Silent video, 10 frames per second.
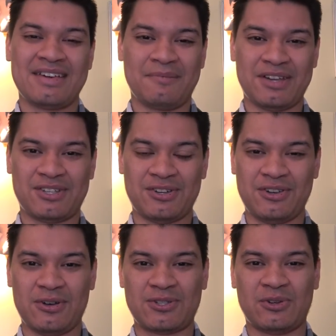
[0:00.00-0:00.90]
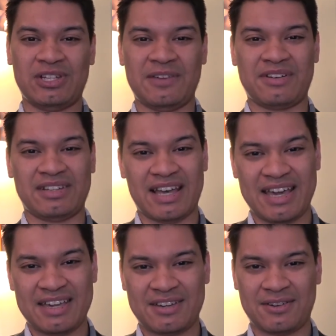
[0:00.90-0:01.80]
Make sure you also leave a
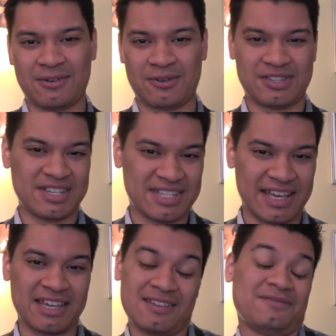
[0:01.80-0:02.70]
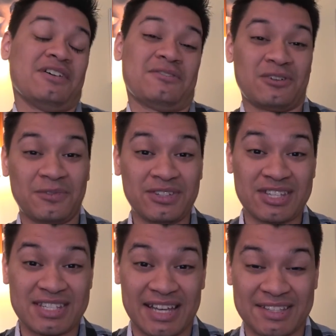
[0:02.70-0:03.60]
like or dislike. If I don't know if you
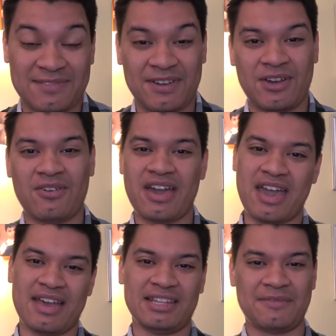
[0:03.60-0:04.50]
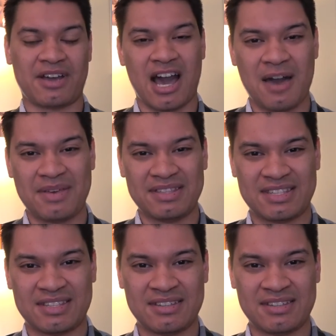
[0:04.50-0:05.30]
dislike this video, and leave a comment.